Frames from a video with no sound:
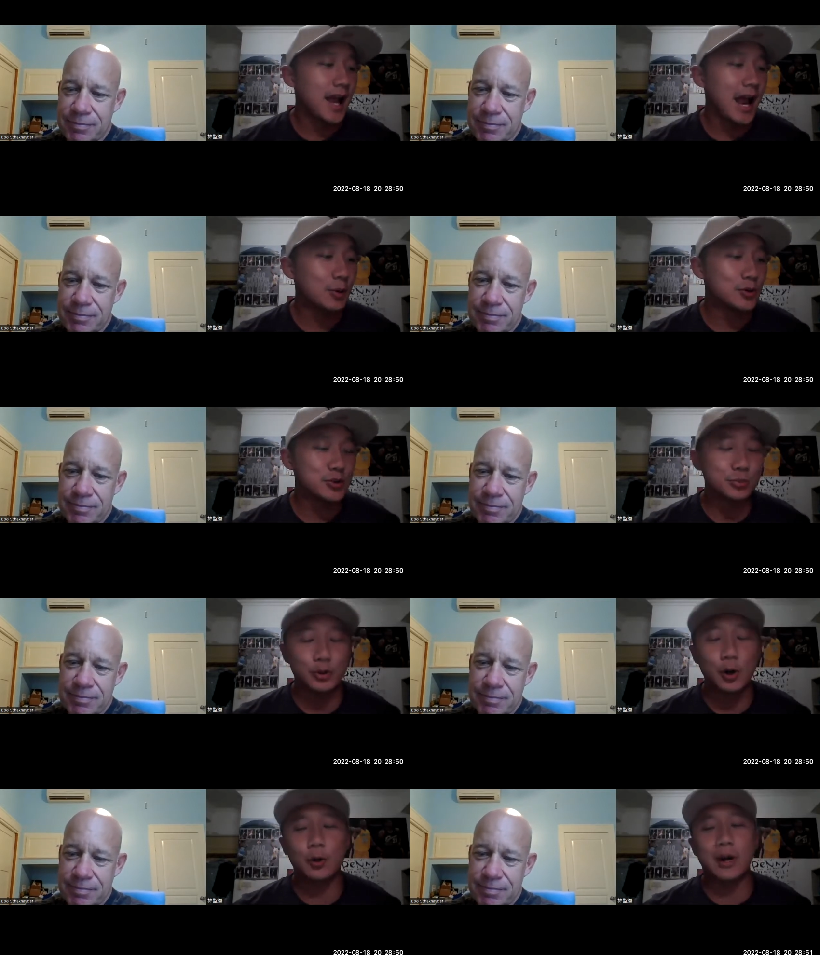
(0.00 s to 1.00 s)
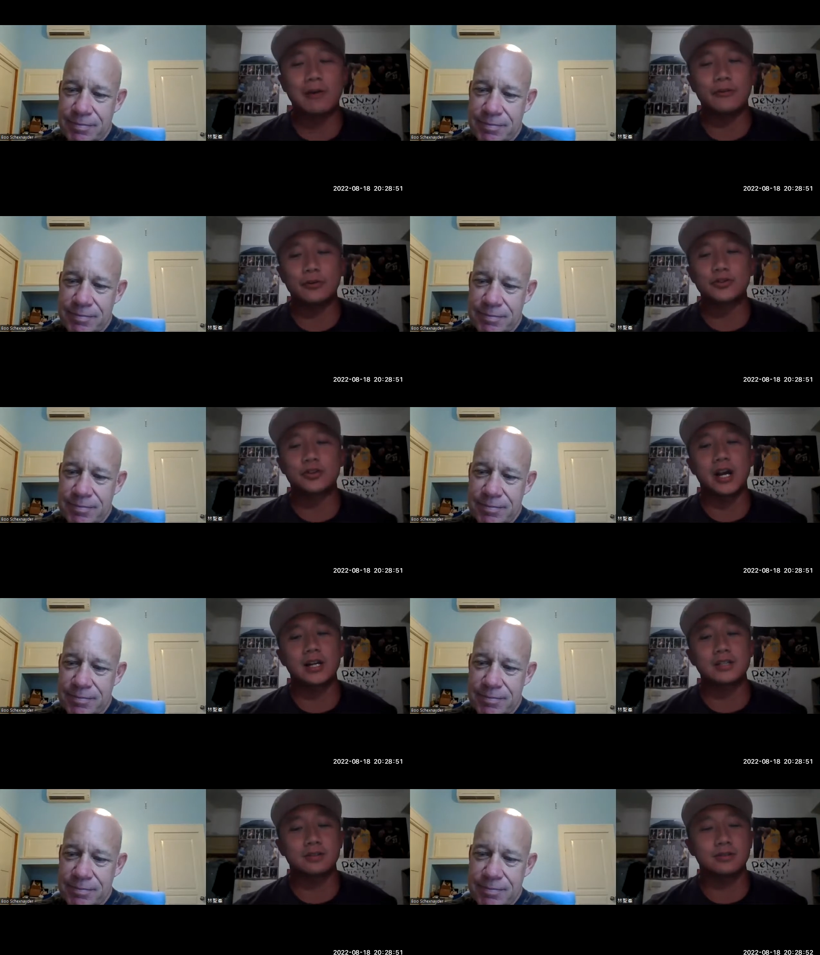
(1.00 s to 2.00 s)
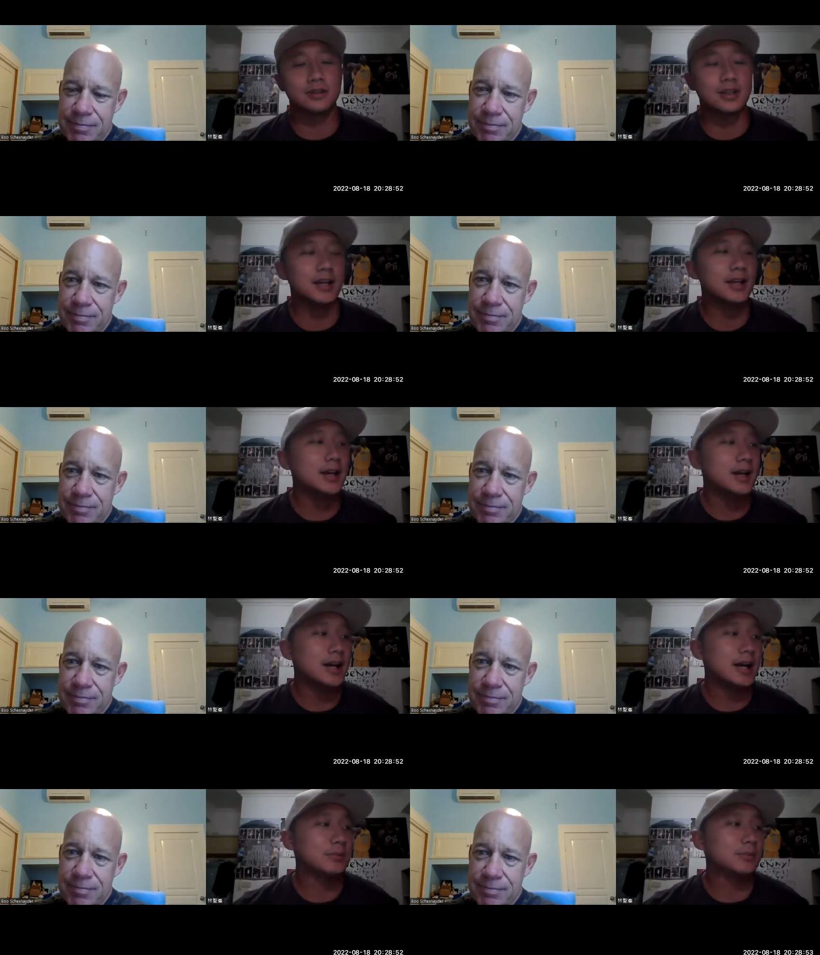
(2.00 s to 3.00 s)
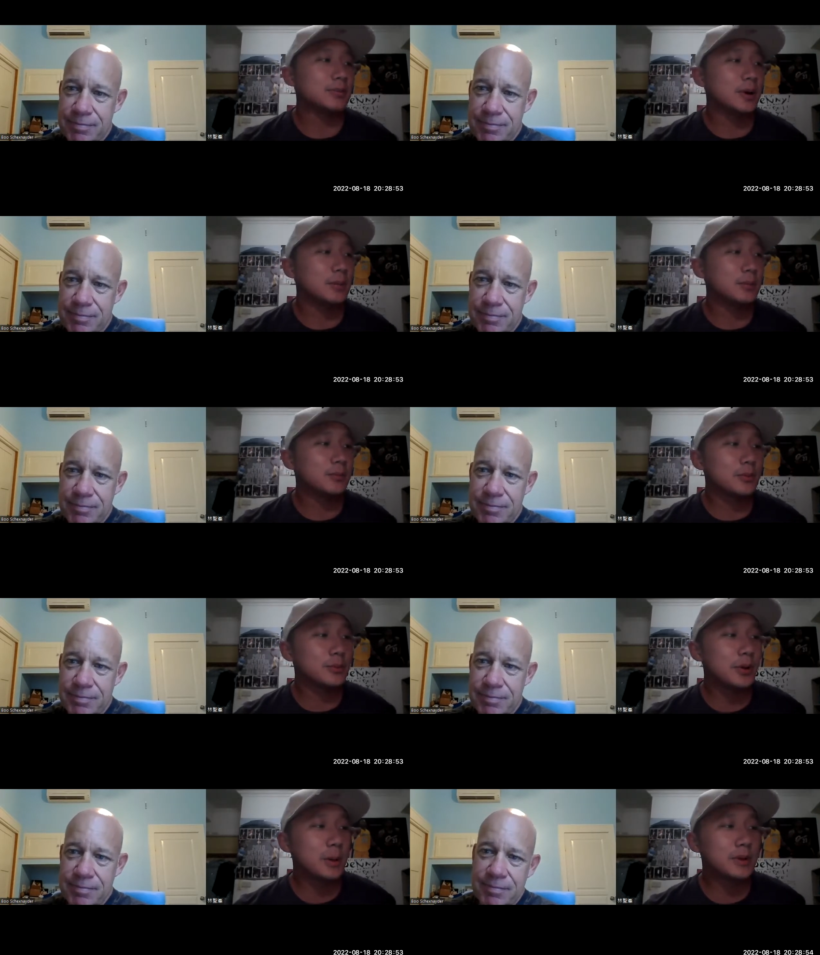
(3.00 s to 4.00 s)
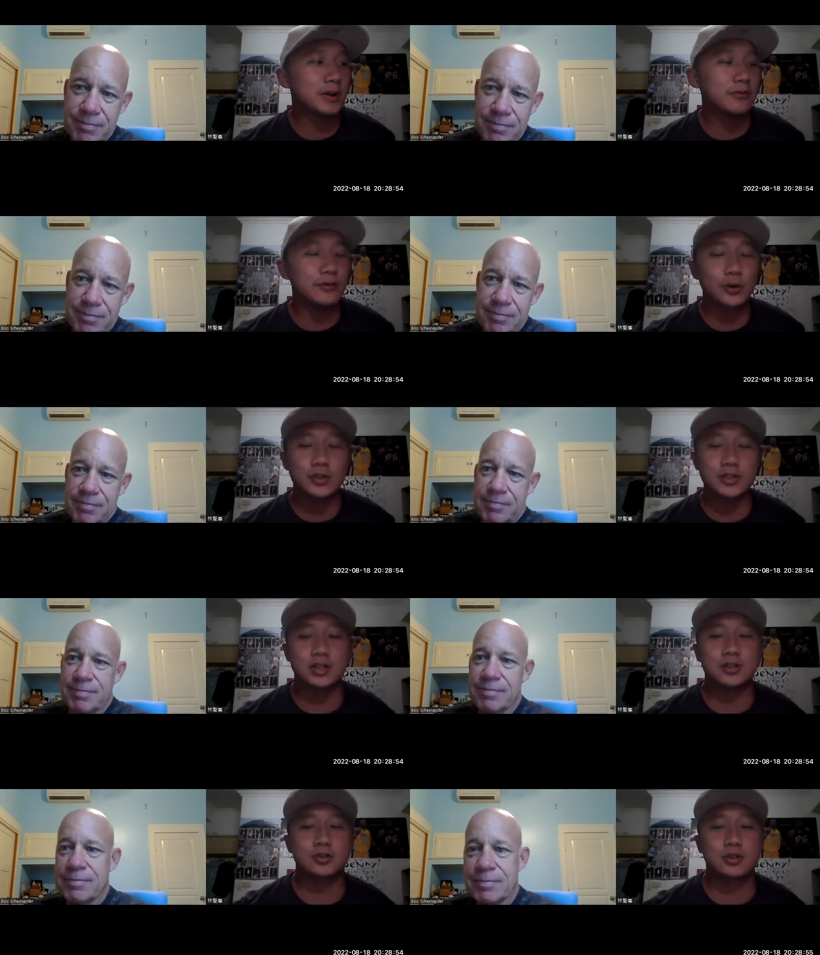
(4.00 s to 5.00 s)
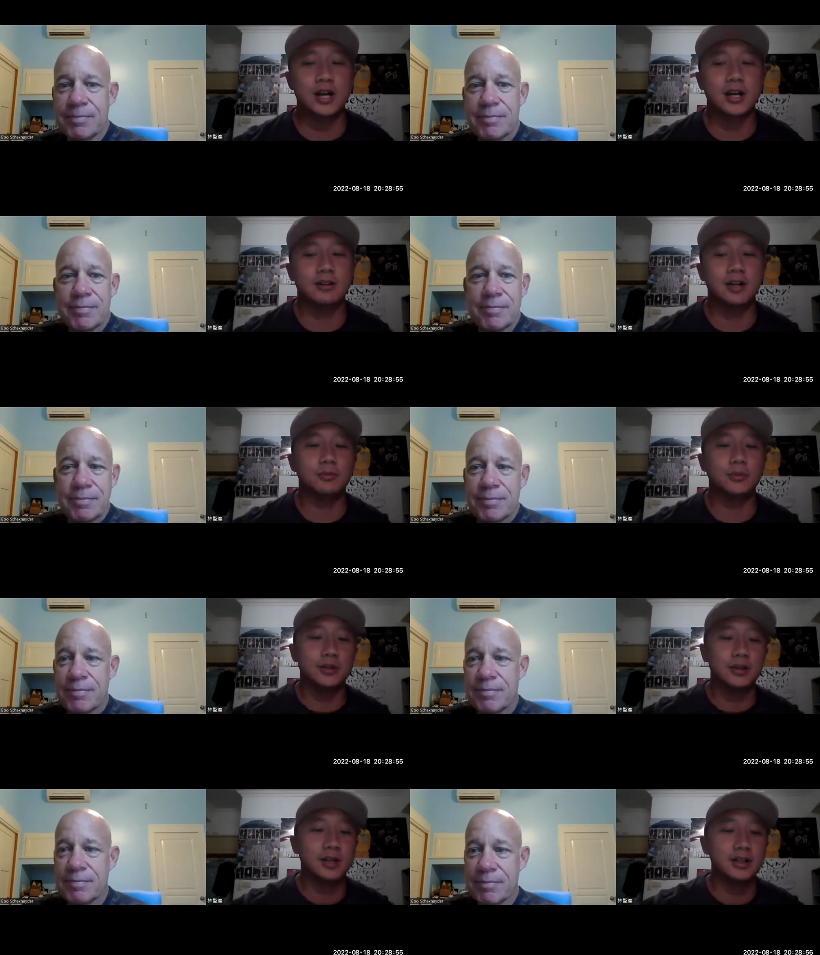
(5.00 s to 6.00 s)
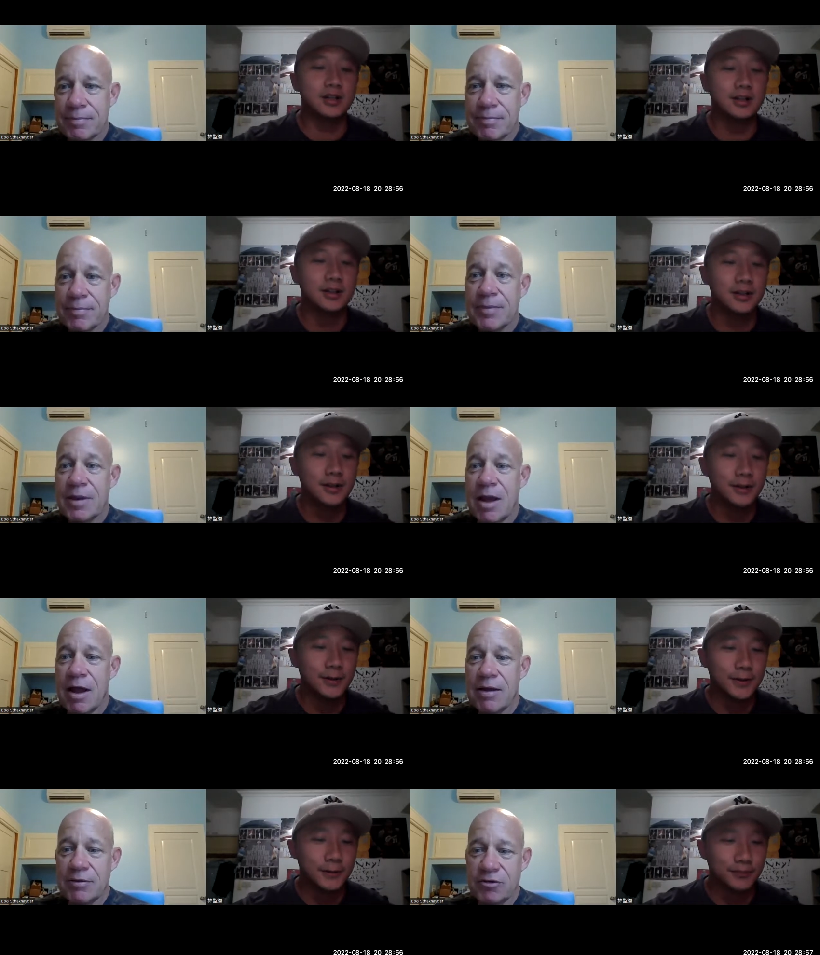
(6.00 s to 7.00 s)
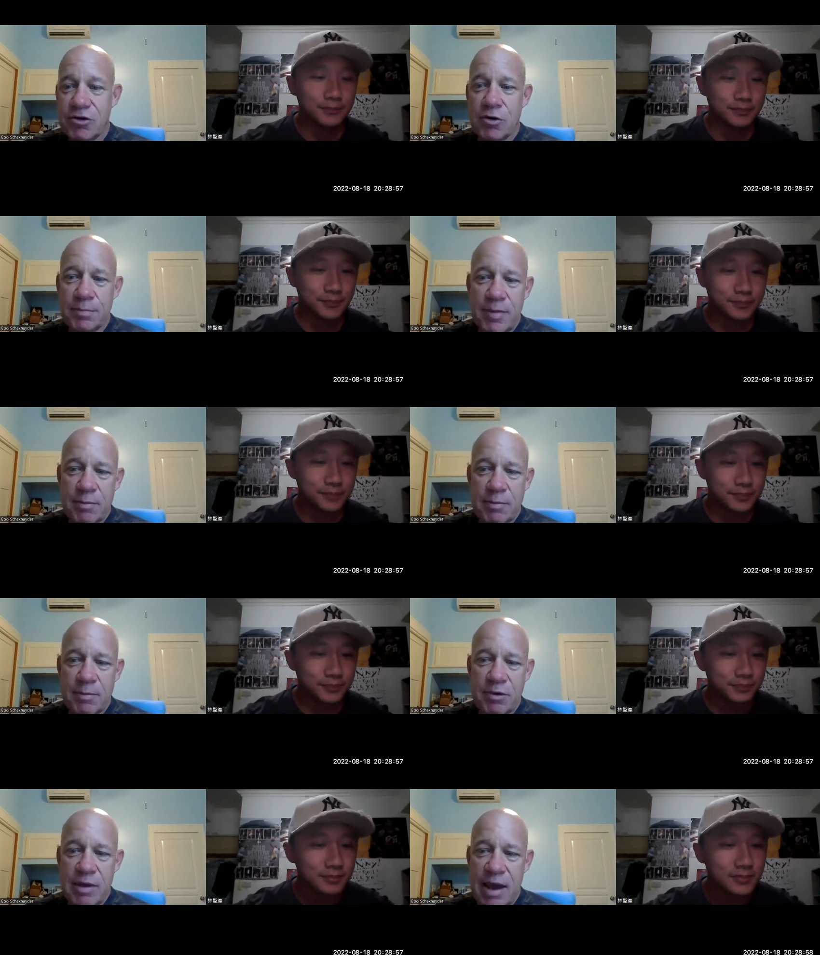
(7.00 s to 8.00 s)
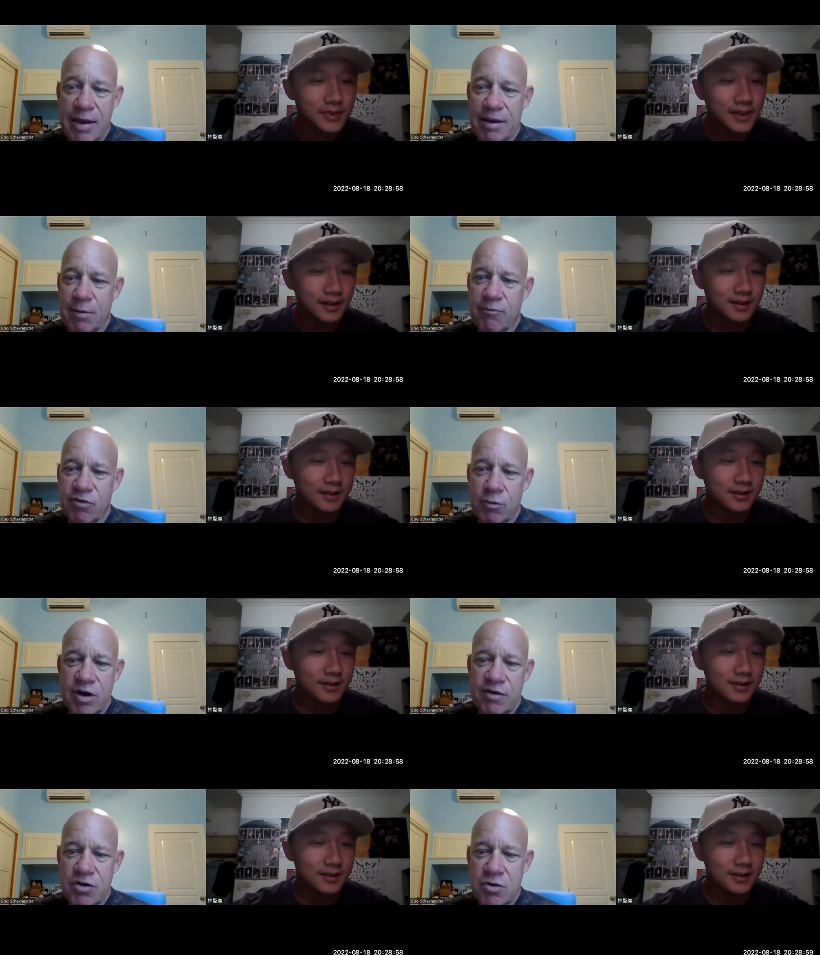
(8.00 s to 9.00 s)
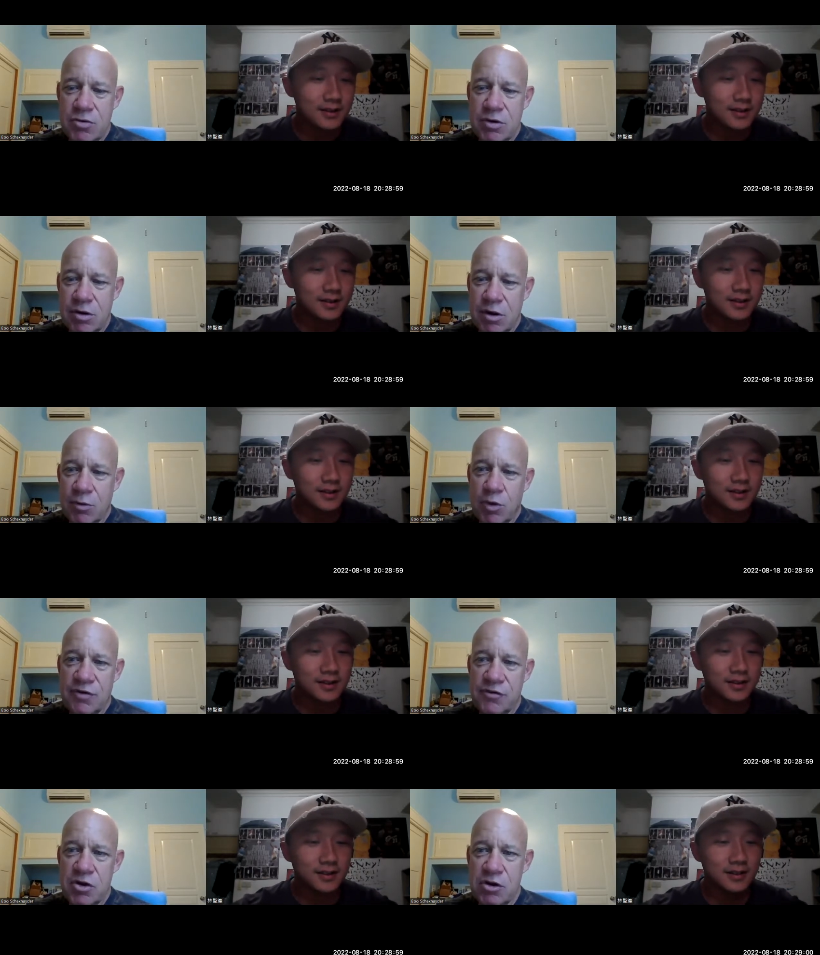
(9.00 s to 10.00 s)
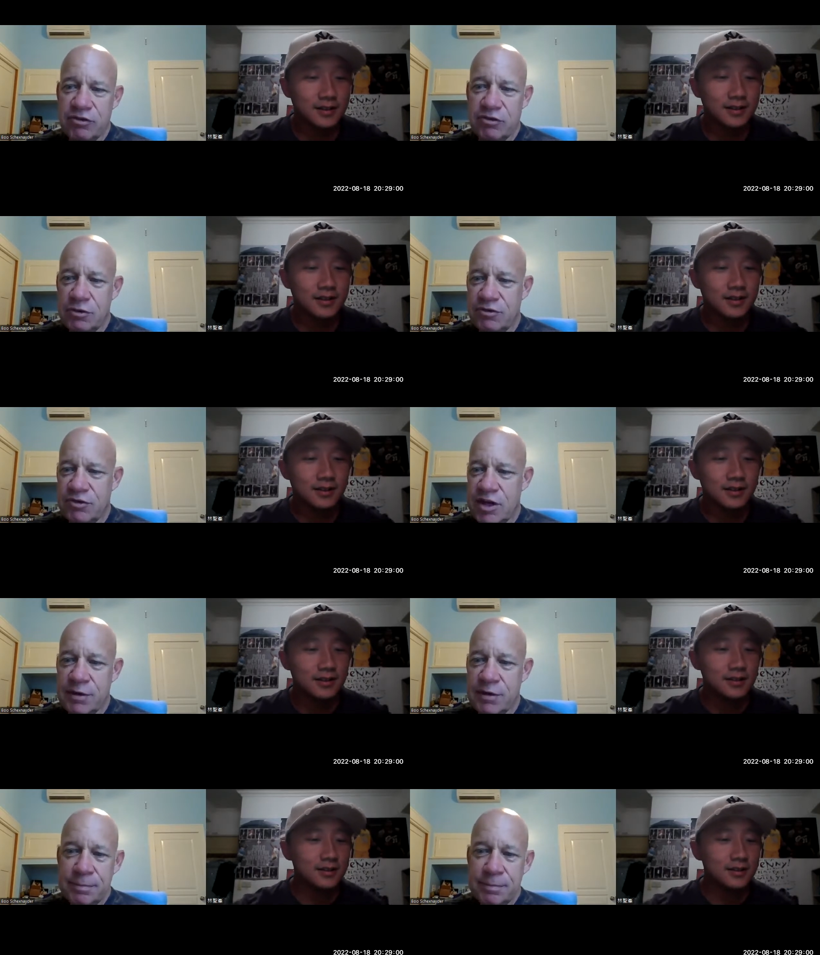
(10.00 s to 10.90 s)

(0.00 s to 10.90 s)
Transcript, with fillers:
Speaker 1: how would you program for track. So today I'm prob we're probably gonna focusing on
Speaker 2: track a lot more. Okay. Sure, uh, up for whatever you uh, whatever your listeners need.